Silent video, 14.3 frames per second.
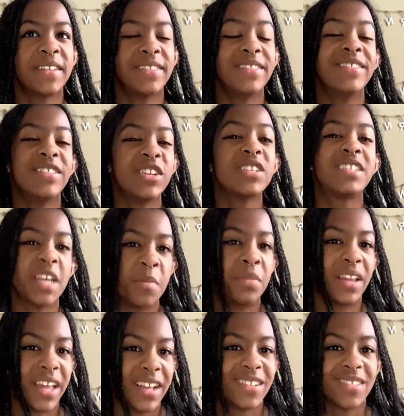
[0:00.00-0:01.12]
They're
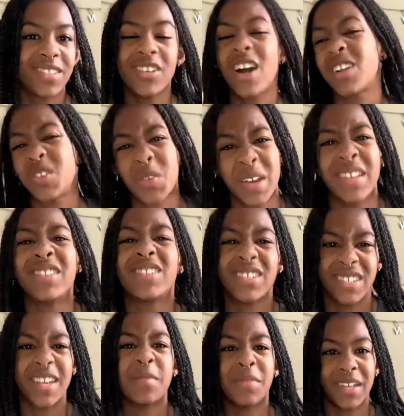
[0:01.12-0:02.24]
siblings. They're not twins, they're
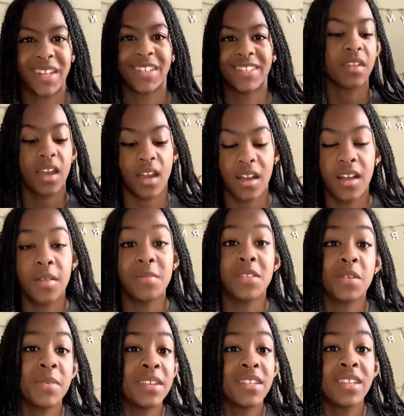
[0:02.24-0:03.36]
siblings. So
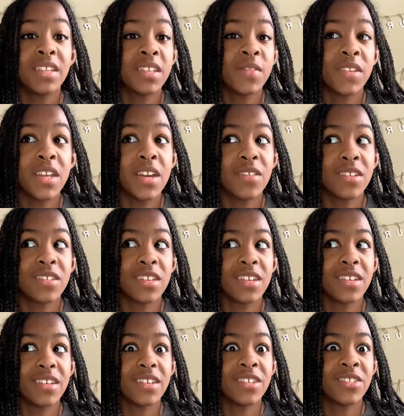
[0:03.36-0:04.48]
basically this video is
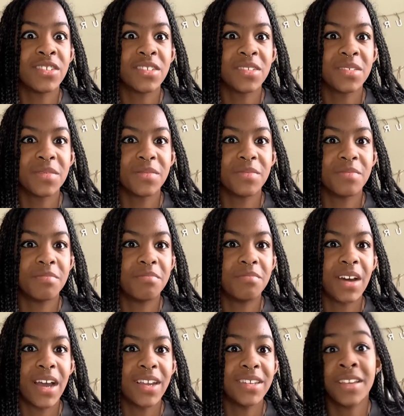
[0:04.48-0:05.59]
it's just
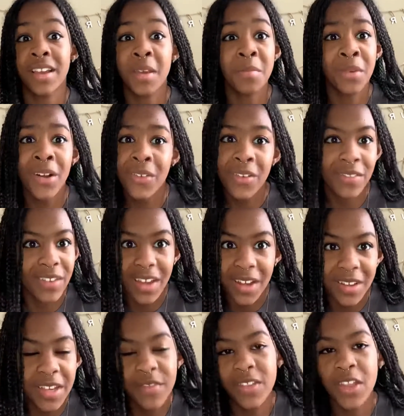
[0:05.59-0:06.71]
my second book reveal.
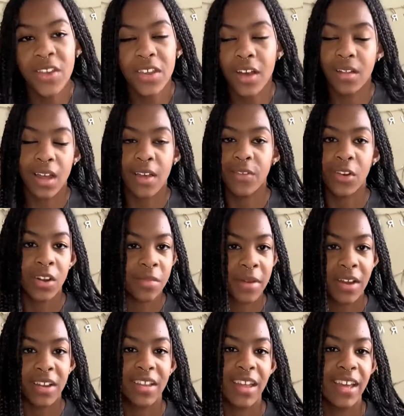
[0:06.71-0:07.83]
Even though y'all have heard about
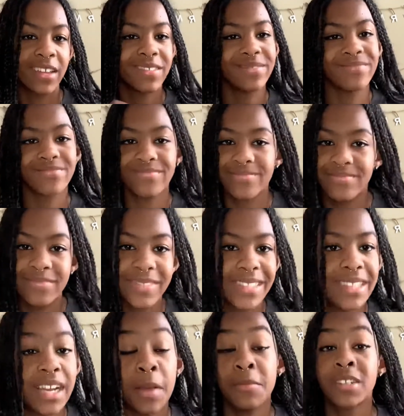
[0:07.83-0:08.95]
it,
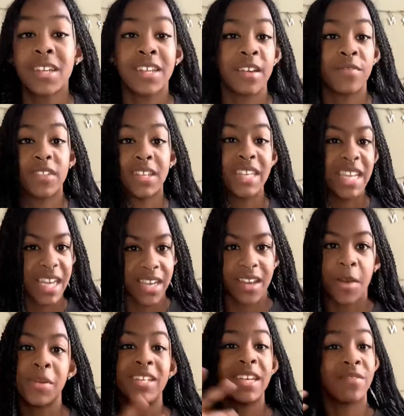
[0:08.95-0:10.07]
I'm just gonna give the tea. I'm
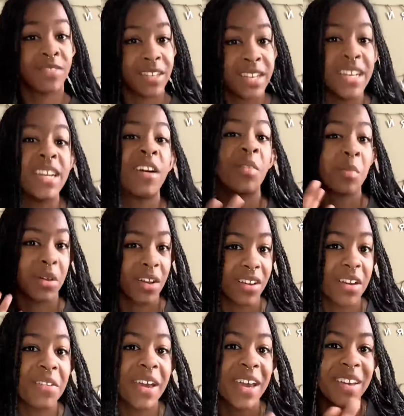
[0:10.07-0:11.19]
gonna give the tea on the book,
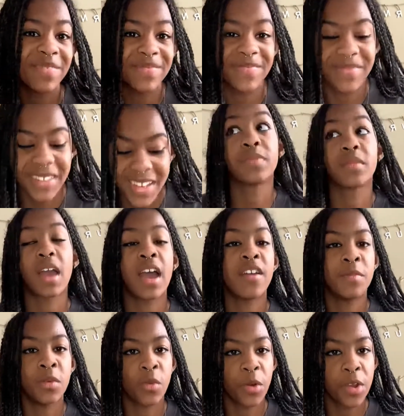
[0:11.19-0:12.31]
okay? I've
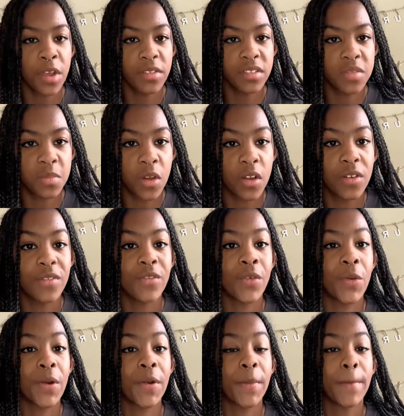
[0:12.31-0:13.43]
been working on this book
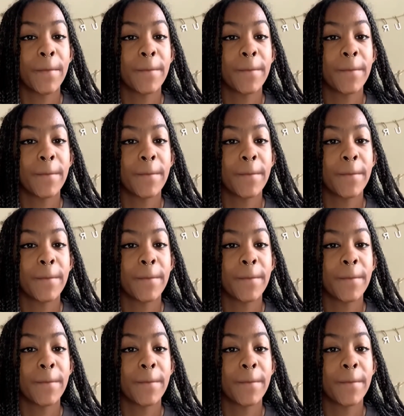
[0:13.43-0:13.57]
for